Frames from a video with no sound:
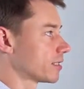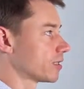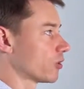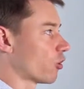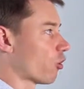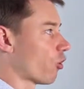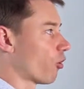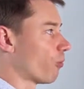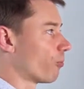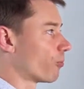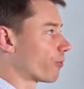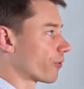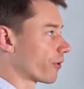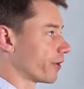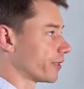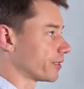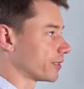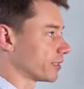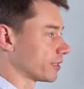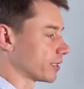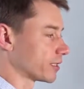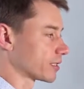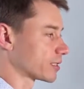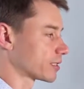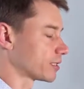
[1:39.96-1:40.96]
an
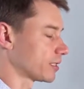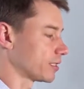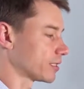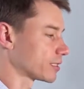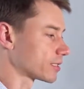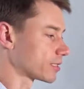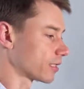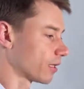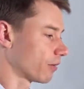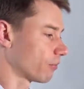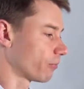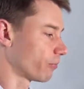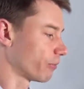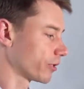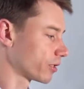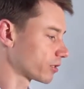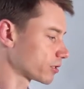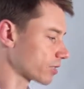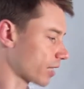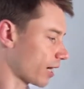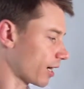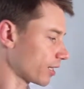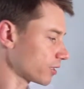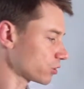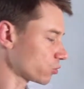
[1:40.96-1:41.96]
operating system,
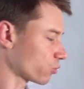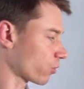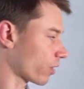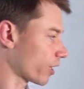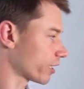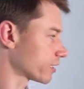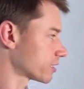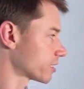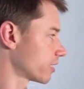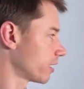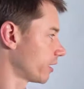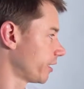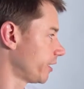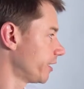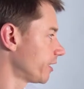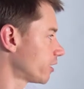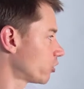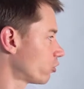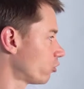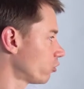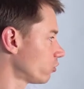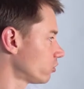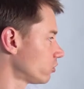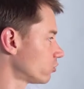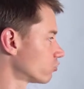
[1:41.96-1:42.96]
because otherwise he
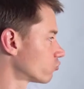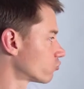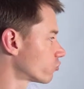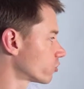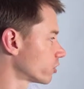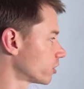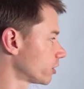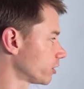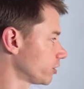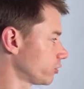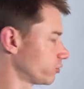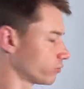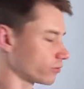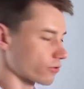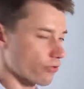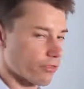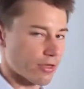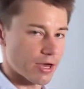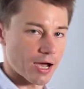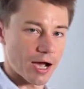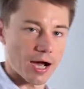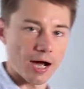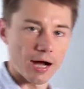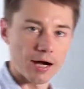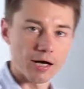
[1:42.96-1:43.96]
couldn't really use
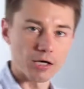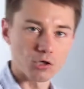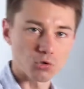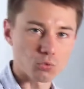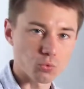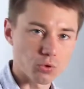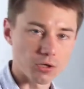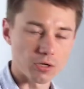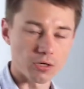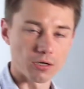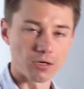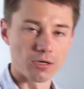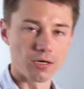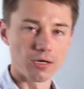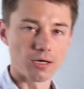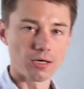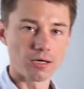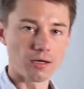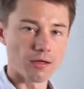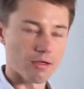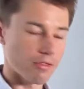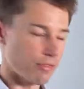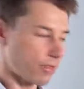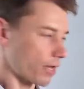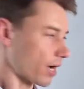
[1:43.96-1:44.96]
the hardware
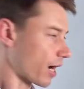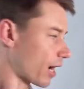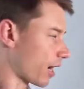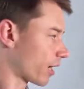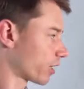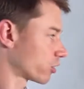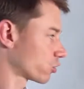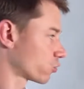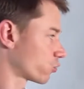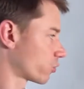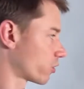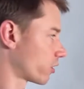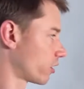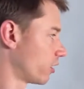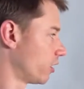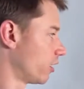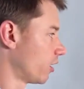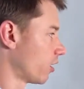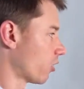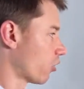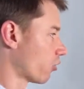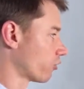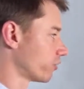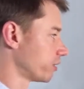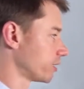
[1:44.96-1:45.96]

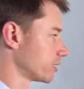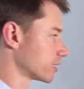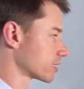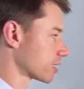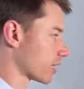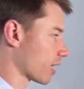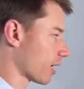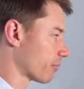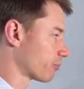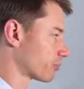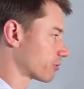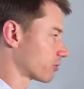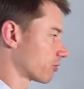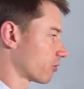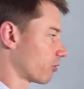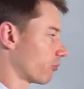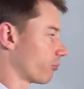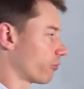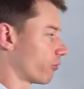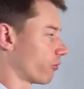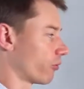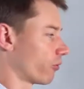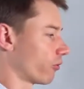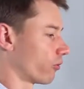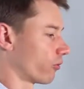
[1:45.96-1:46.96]
on his
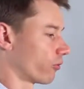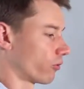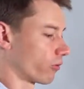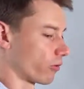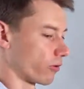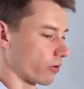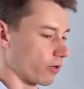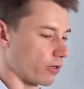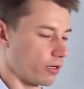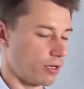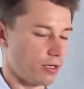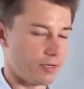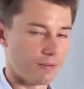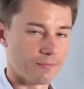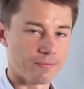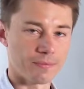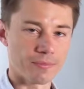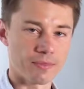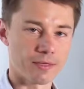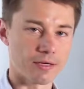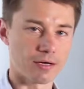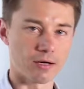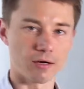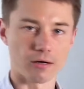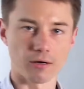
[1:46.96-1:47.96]
laptop or
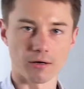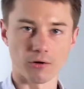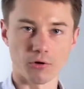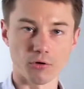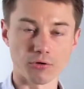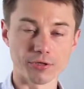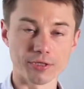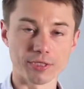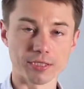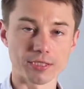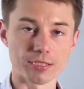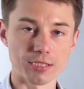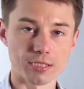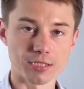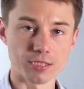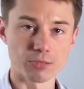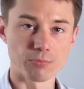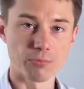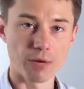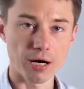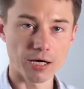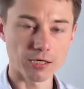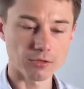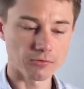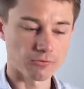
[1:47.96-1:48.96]
on his
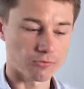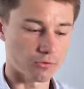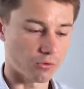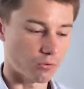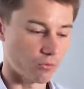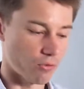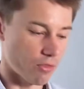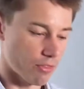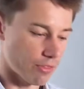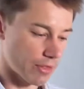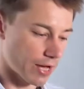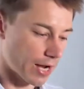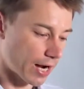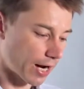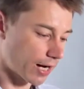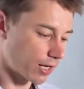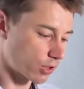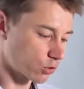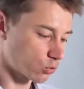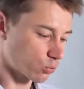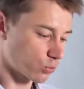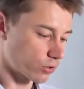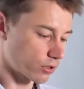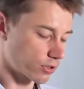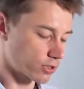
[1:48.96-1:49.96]
smartphone, the
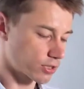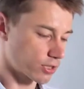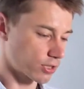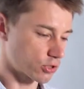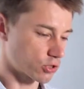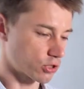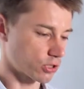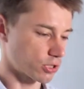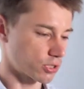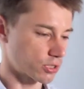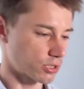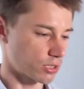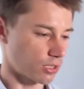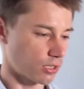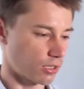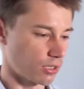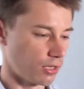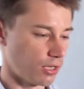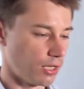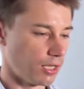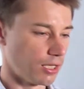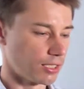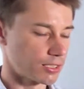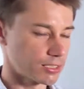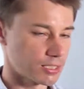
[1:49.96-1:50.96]
hardware such as
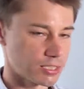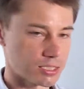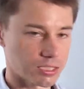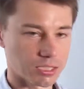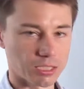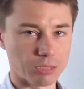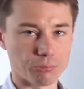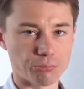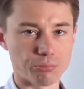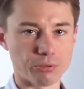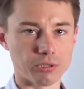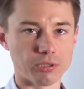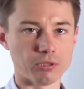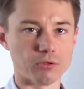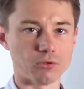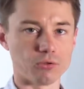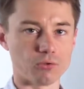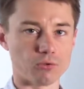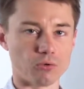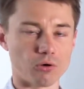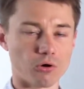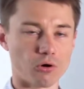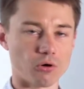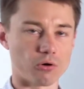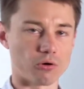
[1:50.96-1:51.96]

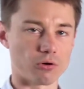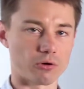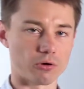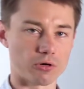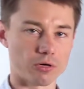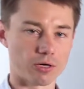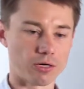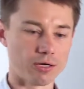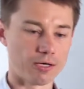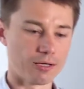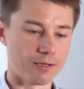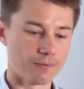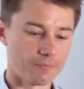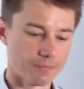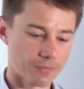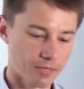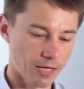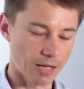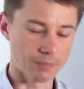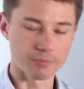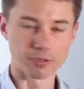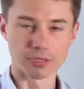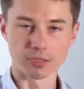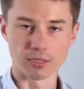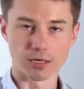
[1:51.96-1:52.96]
CPU or,
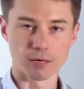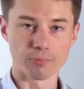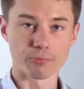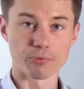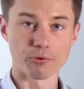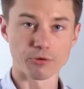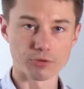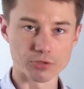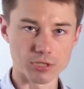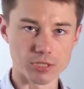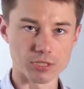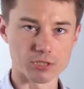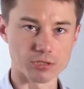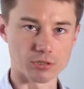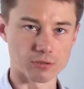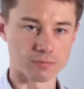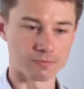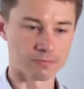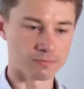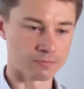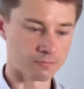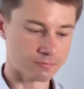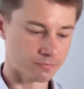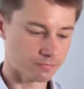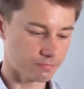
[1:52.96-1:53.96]
I mean, a processor
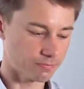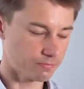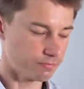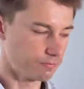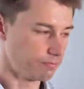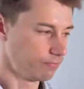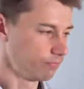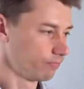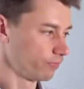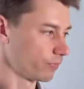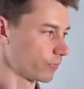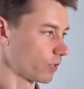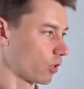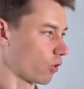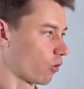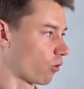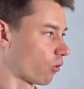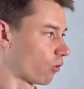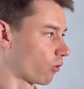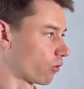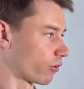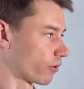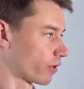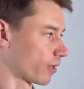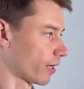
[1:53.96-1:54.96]

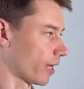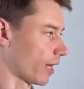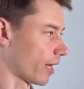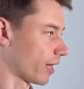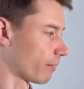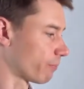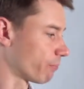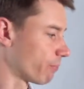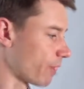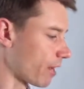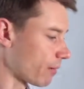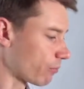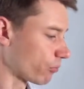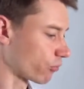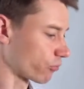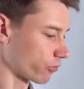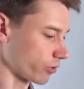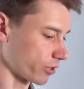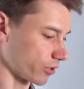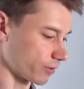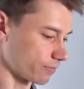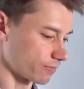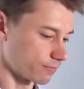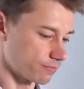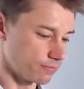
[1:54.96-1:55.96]
or a
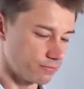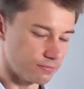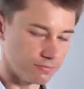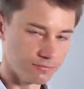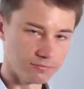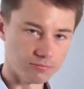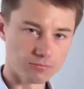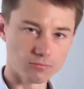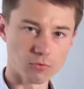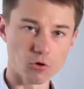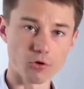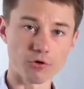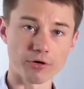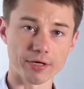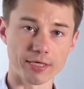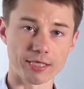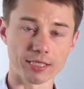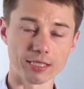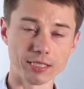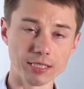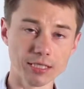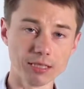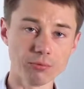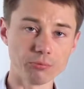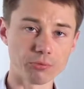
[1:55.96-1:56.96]
memory or a
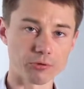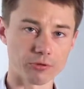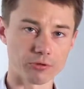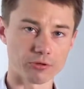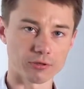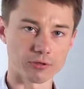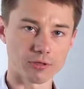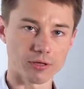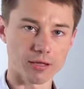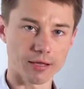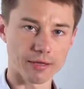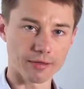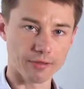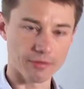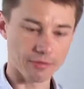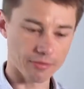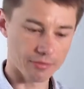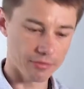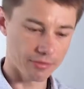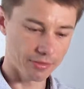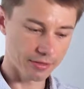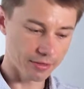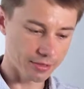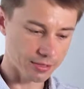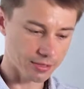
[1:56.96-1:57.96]
keyboard. Like
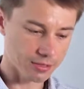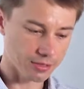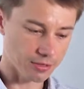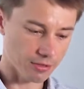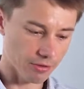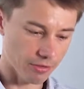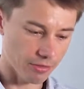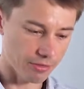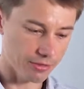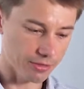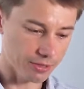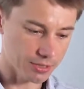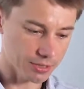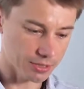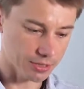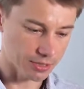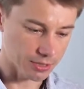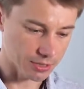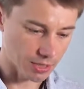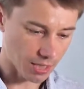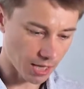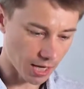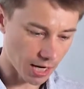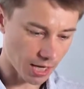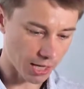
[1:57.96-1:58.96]
this is
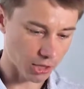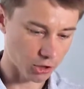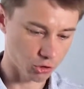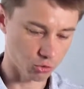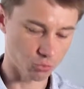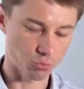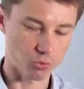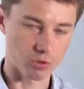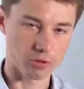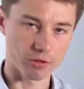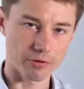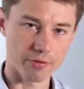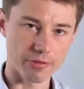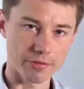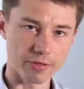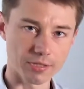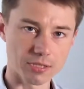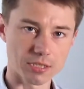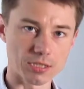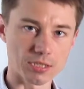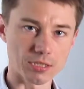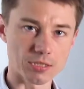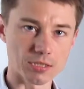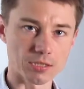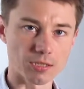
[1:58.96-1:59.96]
hardware. This
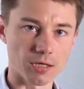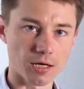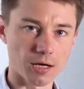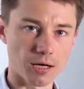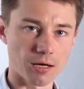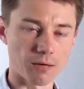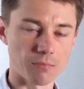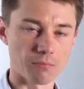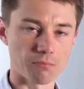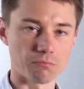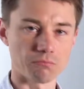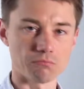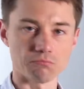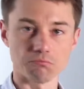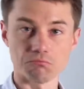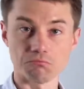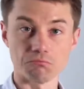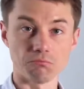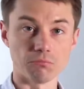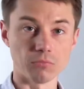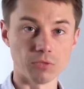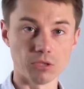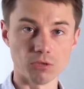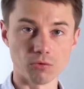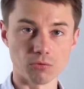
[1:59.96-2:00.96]
is you
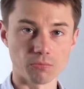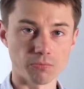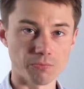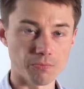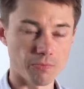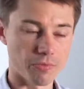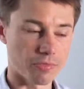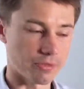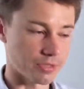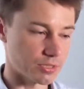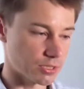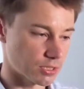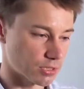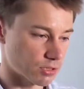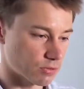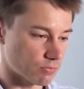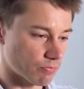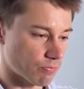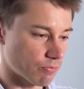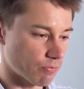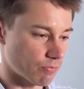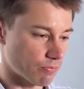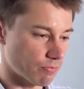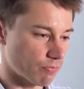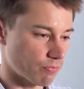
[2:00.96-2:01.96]
know, this is
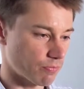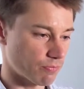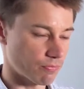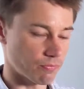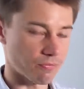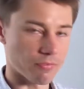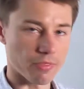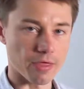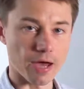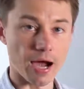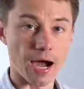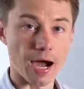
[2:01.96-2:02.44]
the